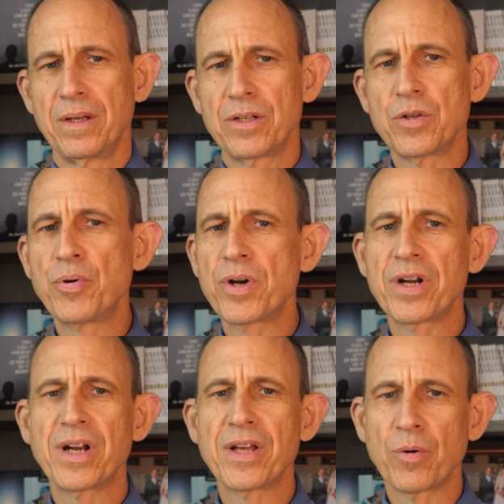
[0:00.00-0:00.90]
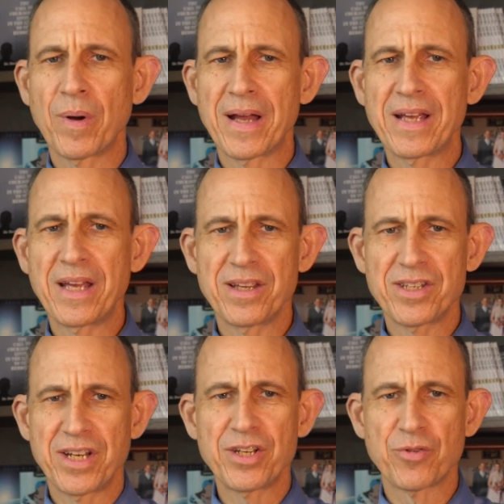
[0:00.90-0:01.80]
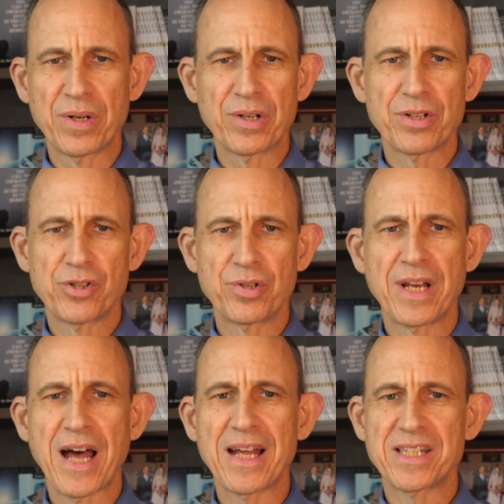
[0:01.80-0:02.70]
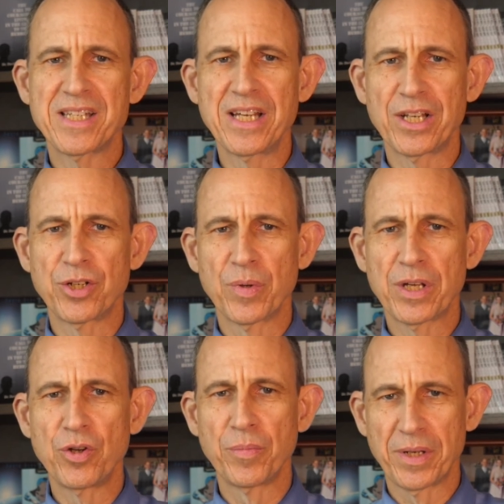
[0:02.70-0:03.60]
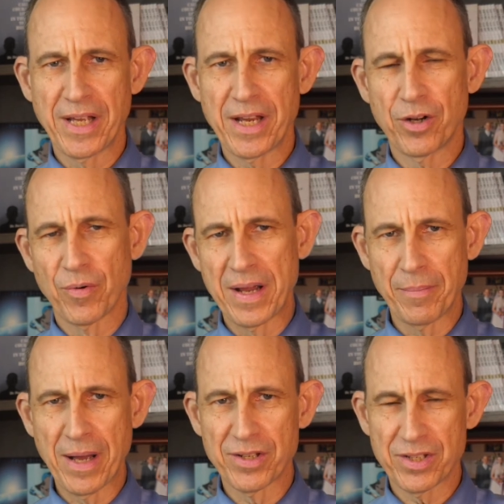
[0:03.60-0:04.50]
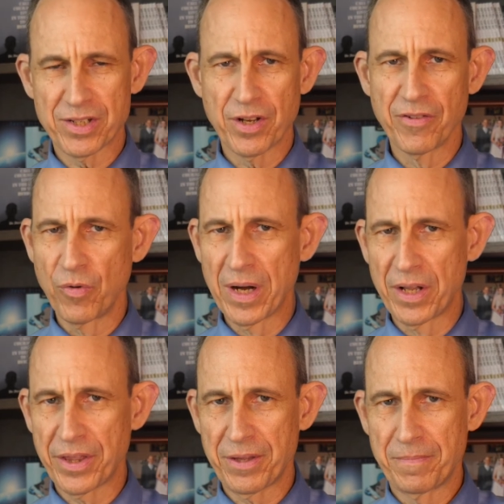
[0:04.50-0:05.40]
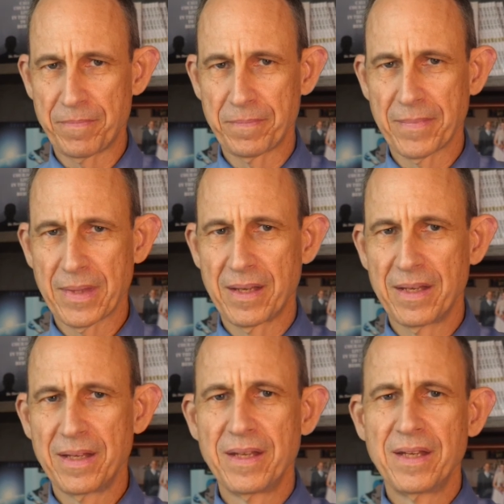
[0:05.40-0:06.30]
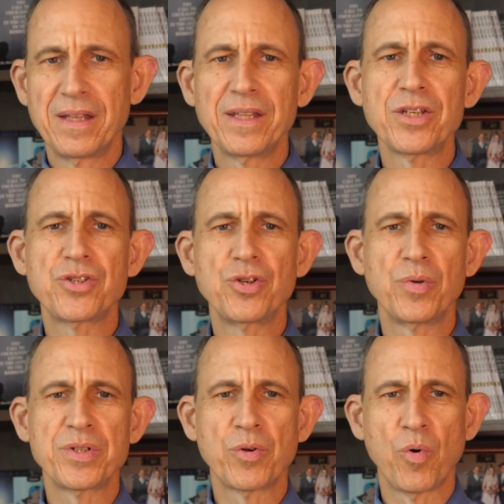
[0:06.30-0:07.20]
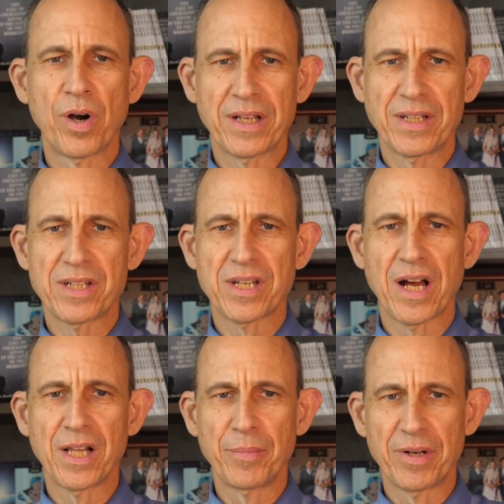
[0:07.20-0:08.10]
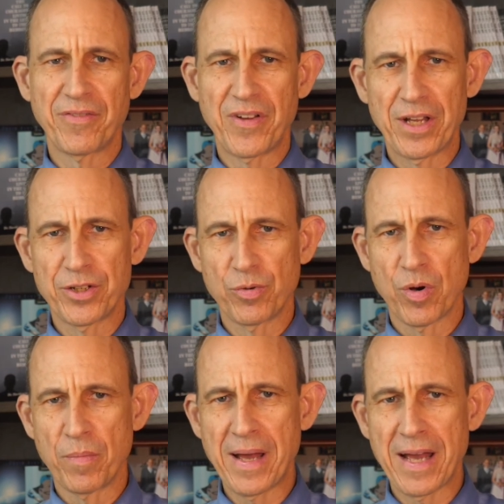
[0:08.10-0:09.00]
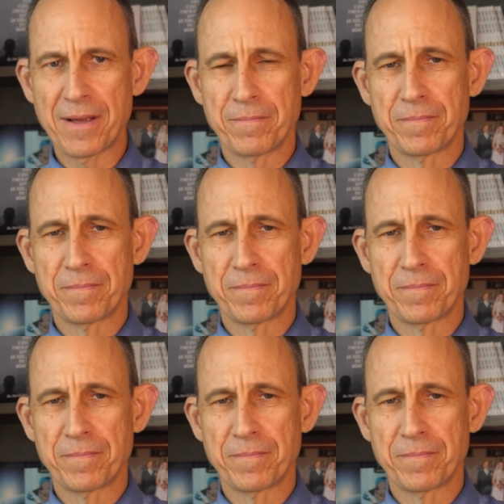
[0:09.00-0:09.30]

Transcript: To put it another way, kings in Israel should not seek to accumulate great amounts of wealth. This too is a warning that Solomon failed to obey.